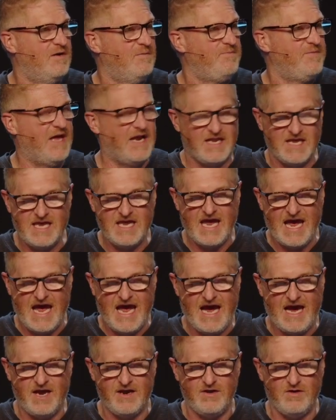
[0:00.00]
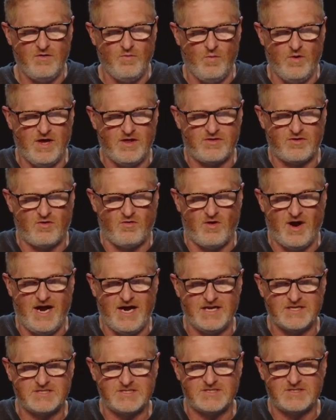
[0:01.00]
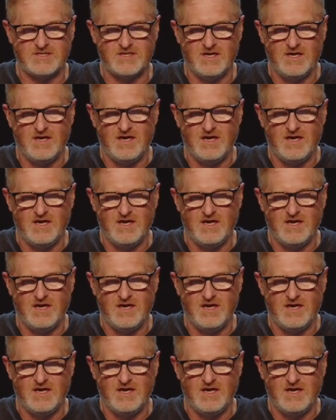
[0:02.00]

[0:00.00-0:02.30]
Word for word: that he had with Christ.